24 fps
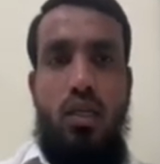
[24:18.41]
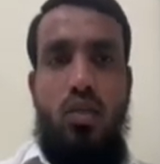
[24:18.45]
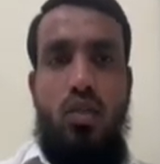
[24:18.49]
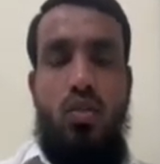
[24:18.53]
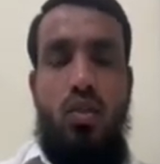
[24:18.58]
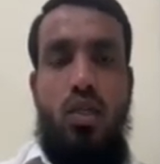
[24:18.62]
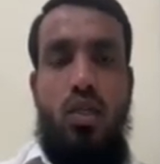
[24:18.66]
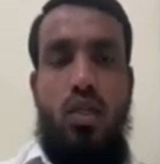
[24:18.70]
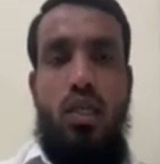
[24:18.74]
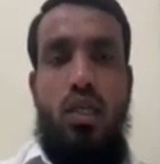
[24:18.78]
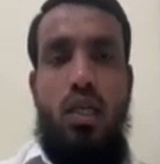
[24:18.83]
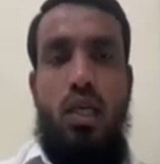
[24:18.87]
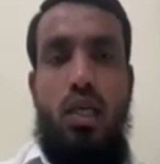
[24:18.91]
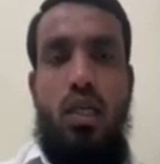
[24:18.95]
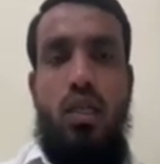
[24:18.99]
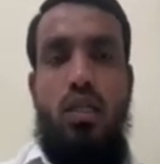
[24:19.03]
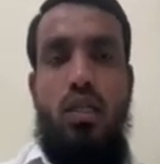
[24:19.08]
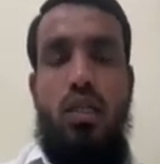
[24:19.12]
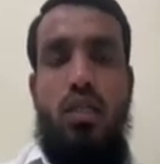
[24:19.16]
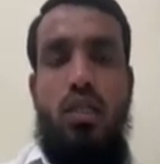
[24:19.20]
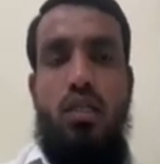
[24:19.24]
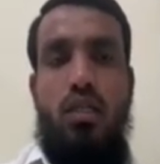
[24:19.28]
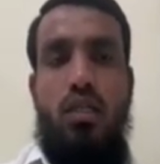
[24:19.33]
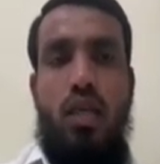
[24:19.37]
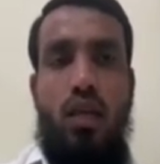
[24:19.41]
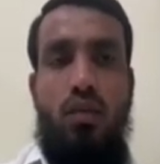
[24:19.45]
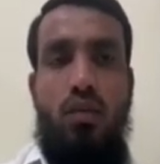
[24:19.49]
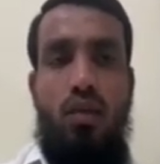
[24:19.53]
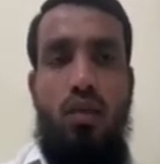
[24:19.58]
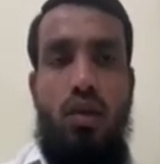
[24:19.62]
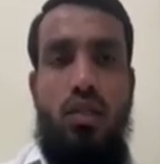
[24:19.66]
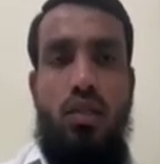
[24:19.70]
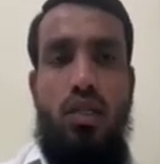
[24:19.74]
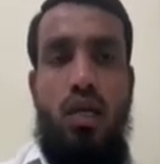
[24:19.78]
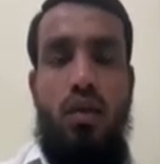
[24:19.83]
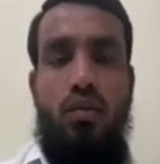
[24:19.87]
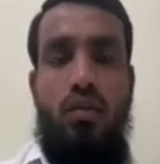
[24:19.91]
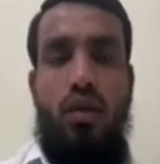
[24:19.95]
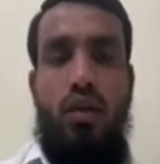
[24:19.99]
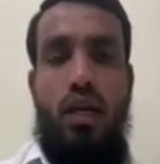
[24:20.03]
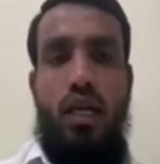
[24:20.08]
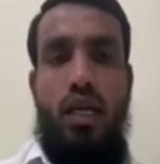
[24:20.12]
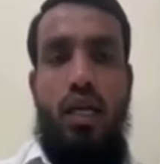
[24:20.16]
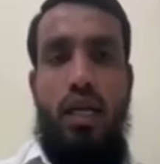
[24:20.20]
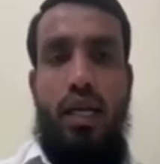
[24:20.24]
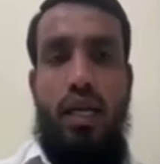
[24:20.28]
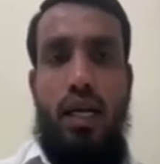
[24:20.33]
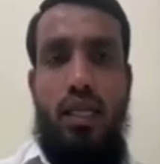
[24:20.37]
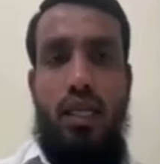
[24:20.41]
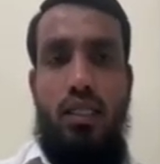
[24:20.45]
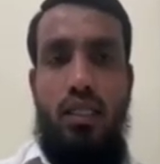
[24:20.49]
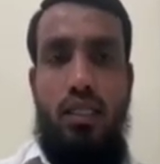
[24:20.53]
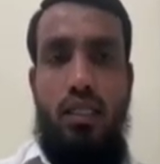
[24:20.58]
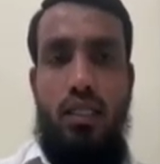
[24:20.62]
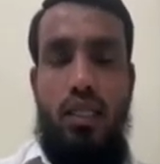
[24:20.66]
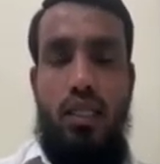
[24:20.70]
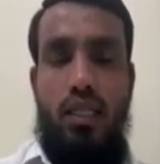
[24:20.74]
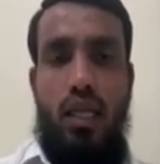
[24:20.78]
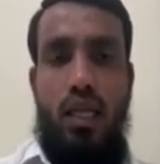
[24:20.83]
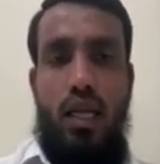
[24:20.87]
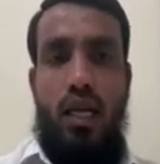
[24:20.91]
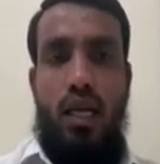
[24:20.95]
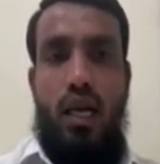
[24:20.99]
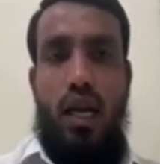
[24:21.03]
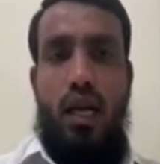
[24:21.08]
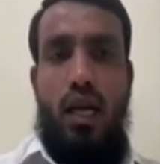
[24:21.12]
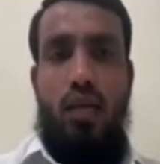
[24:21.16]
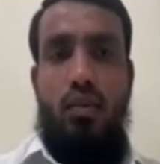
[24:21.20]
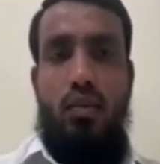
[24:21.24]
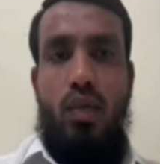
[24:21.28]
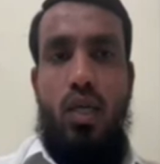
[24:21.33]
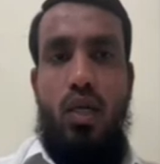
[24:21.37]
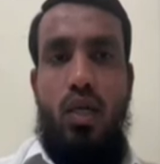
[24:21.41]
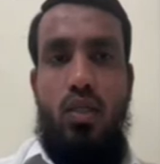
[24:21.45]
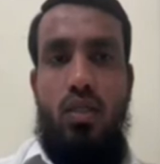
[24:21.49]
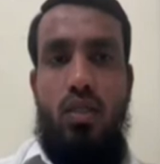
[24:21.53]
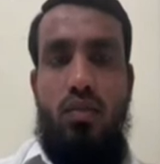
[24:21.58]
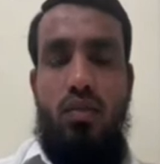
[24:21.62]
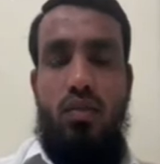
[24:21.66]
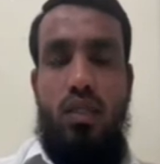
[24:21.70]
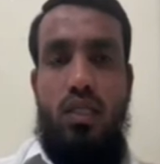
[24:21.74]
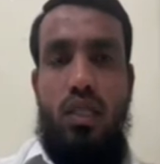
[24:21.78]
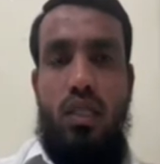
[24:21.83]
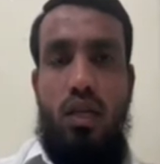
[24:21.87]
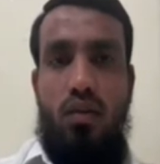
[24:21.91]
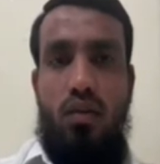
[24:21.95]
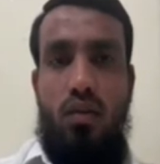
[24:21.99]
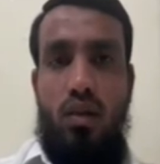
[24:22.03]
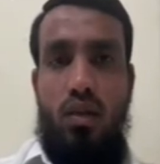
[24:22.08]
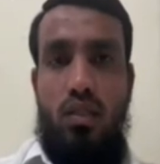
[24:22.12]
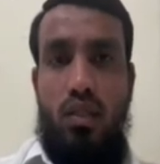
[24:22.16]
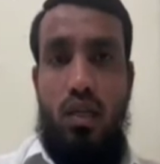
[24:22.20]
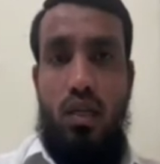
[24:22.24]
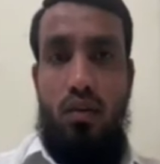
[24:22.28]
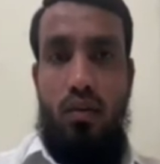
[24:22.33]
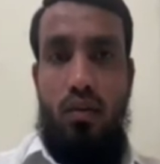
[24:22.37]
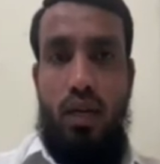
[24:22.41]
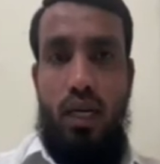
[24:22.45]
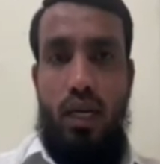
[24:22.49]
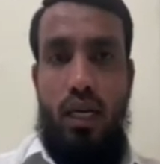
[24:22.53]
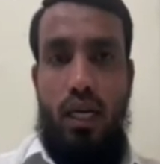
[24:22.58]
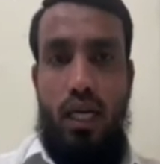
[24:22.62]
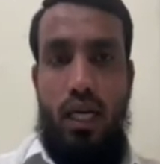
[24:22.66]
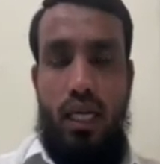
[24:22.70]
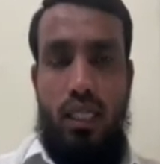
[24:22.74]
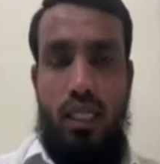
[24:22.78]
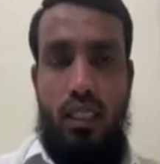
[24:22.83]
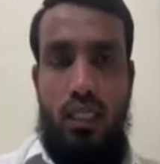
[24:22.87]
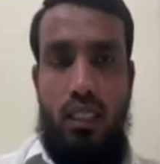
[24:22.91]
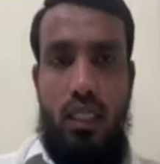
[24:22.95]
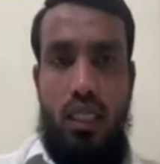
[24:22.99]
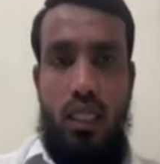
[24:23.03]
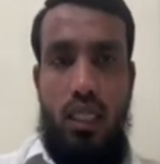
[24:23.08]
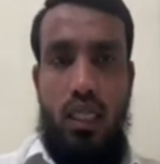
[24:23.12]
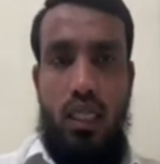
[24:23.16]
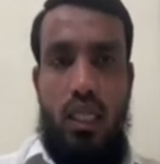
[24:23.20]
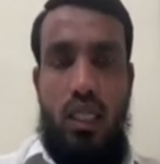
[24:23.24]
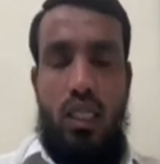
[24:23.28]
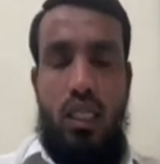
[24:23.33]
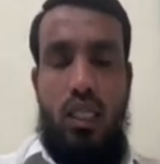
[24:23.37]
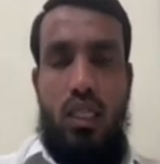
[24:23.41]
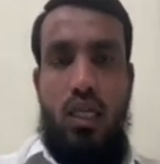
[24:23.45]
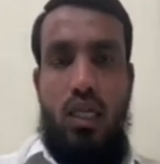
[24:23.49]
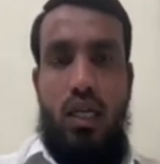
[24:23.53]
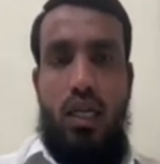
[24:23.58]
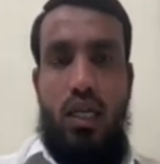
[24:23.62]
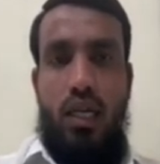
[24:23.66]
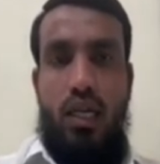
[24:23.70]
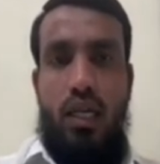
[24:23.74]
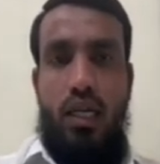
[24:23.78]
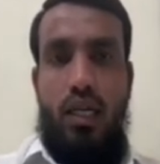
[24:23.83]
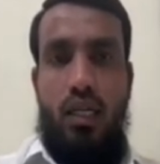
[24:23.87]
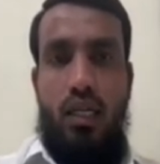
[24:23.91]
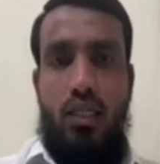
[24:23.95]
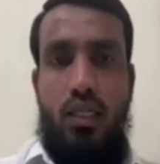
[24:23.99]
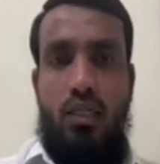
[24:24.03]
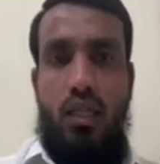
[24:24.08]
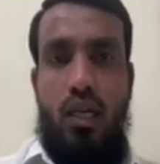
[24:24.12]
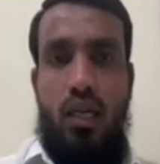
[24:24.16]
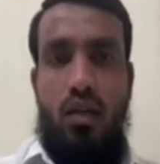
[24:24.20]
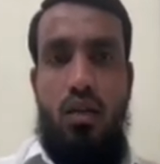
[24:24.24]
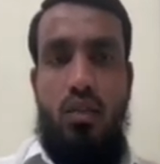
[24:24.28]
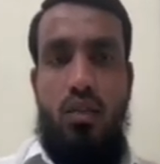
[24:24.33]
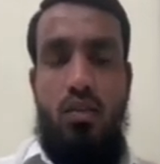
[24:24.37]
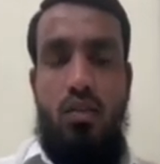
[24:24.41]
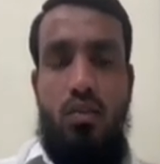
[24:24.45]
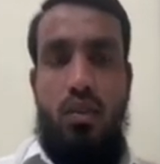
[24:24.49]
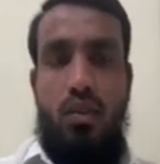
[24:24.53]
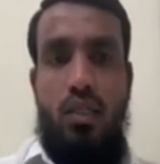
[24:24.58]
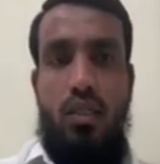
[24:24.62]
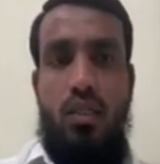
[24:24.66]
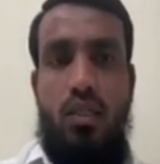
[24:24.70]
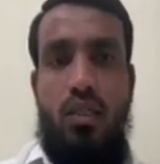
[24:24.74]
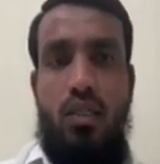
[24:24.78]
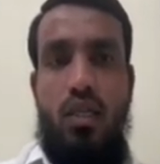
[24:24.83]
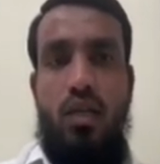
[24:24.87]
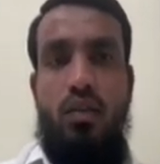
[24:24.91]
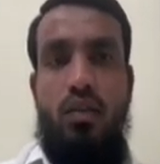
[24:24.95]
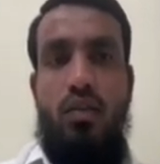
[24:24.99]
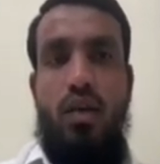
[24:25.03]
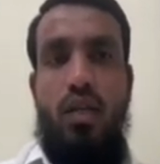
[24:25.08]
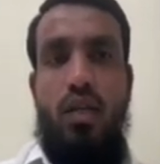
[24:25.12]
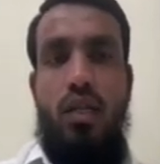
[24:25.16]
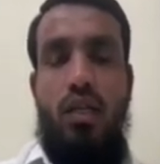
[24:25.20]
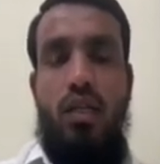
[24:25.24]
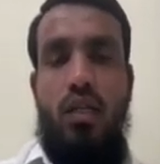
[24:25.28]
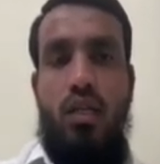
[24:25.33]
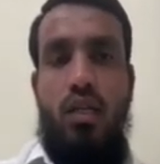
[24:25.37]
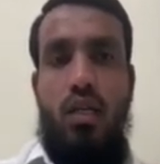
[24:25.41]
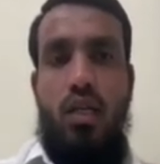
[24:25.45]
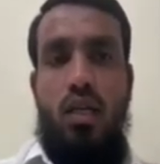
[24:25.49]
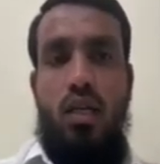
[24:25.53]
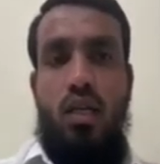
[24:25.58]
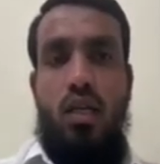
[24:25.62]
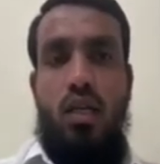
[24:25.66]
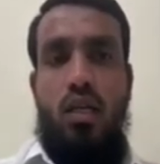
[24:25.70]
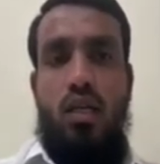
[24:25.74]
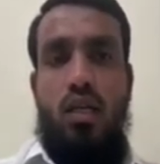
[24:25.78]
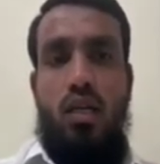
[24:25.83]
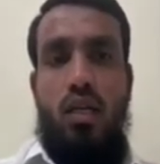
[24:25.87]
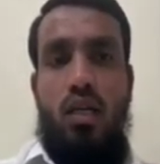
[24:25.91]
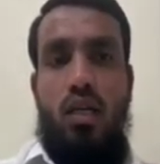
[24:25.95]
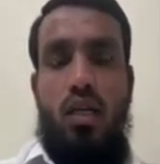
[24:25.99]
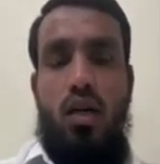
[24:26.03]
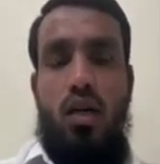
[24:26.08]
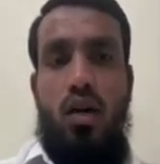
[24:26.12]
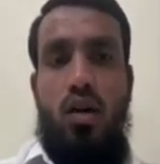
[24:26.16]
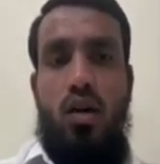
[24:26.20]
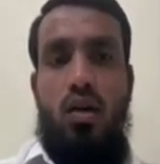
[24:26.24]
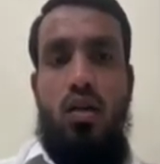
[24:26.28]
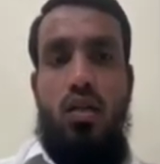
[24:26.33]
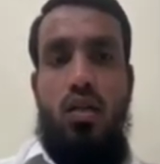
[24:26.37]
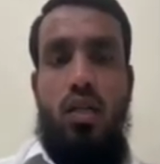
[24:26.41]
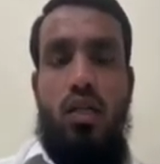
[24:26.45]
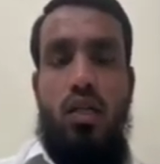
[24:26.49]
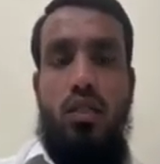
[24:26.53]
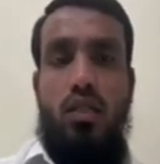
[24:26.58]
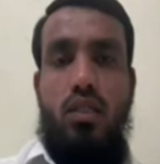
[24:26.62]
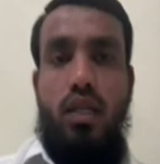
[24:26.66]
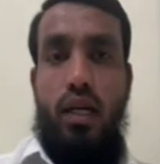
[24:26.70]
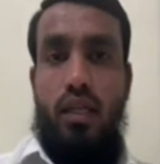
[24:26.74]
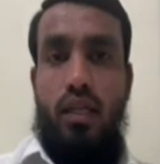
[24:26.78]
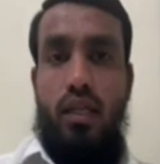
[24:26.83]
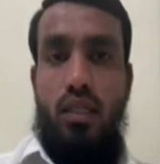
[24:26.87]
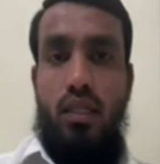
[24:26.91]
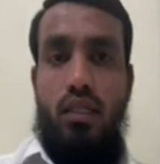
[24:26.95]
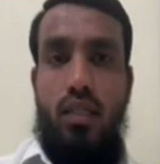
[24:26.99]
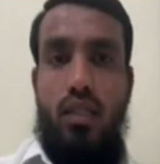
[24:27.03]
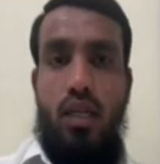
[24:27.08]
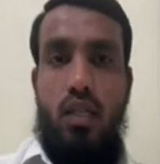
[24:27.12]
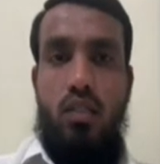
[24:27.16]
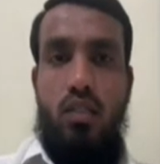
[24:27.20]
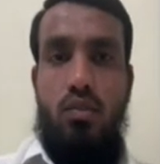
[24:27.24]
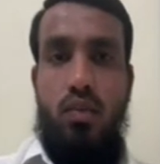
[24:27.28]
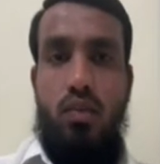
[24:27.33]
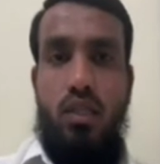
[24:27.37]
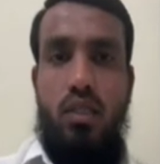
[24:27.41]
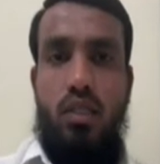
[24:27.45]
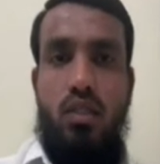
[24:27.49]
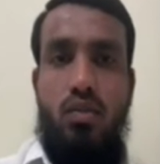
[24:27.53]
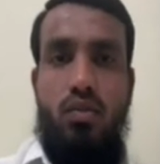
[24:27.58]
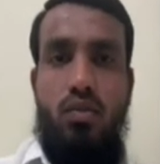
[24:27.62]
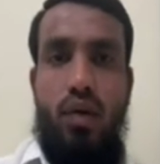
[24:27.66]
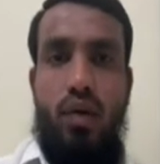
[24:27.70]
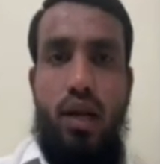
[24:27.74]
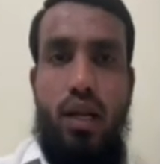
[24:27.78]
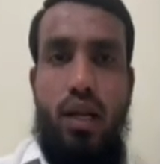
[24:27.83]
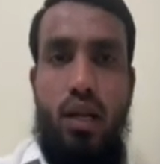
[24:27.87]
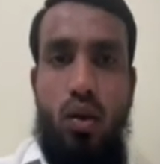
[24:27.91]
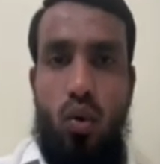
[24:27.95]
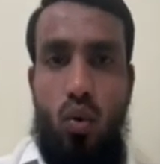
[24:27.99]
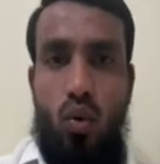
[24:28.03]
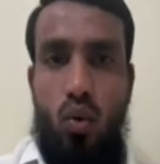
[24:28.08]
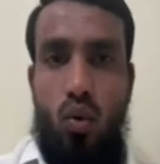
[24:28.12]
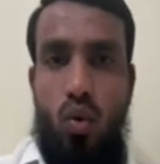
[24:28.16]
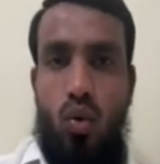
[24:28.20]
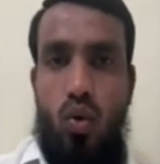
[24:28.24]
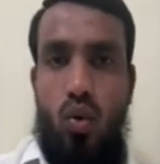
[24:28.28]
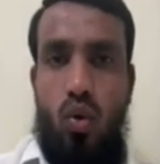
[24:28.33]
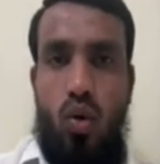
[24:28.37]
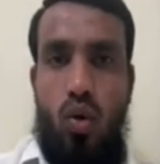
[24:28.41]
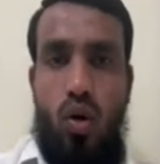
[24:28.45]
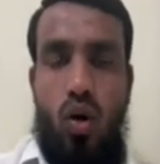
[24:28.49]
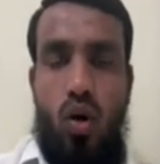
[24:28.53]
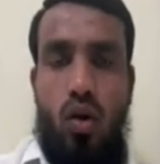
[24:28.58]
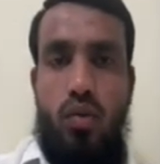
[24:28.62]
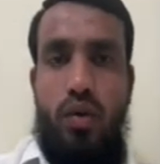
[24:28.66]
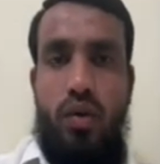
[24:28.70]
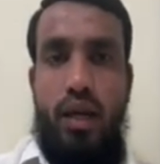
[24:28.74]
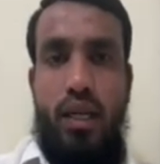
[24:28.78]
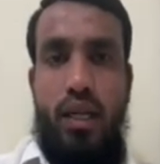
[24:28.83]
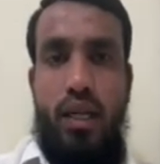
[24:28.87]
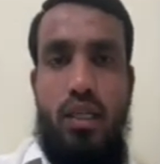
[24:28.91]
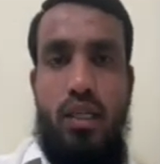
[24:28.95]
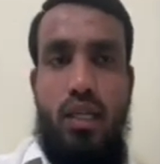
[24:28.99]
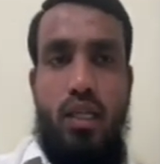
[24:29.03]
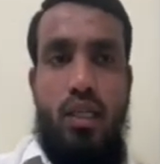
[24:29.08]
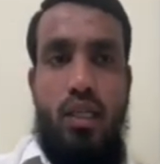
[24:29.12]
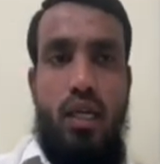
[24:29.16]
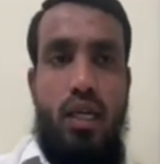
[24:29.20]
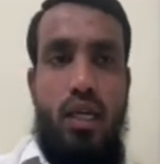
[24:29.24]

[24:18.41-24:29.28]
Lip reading: So here the cell walls are very dense, and because of the cell walls are very dense, the intracellular spaces are very or inside the cell space is very low or very thin.